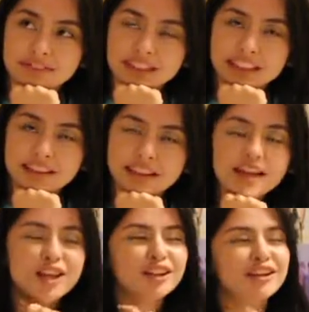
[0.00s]
Yeah,
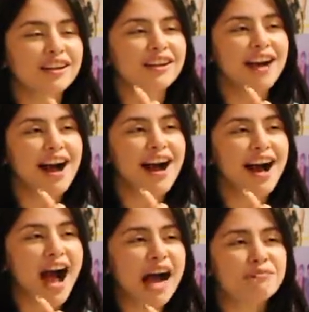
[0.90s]
look,
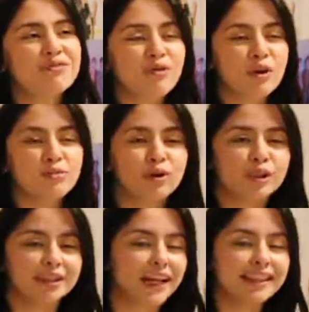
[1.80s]
I'm for
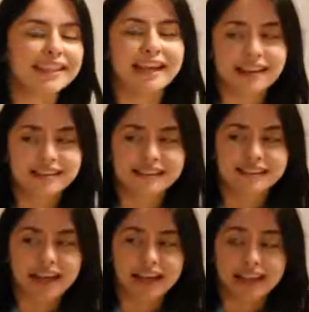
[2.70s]
both Latinx
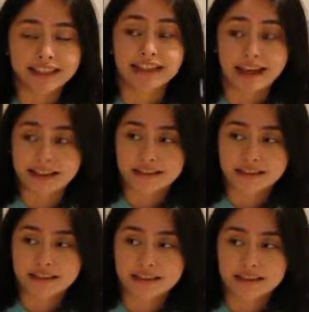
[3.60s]
and
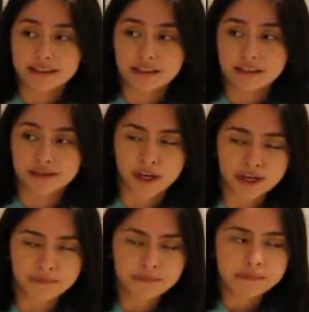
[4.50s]
Latinx,
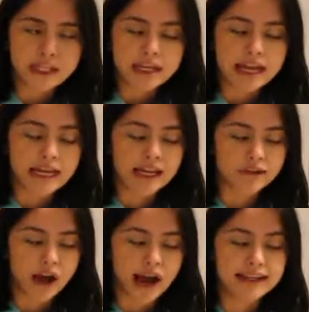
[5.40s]
right?
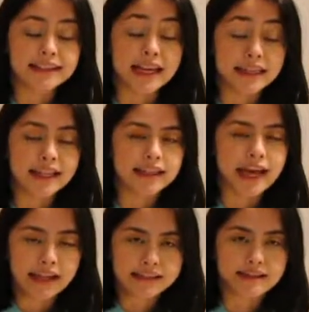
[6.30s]
And I get that
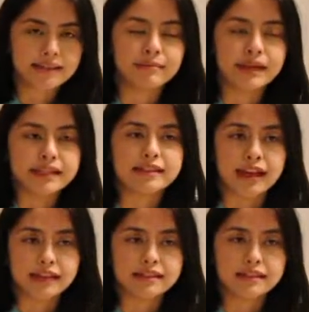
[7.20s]
the X doesn't make
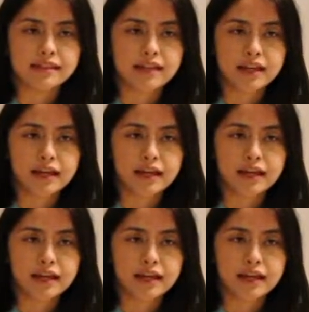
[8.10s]
sense,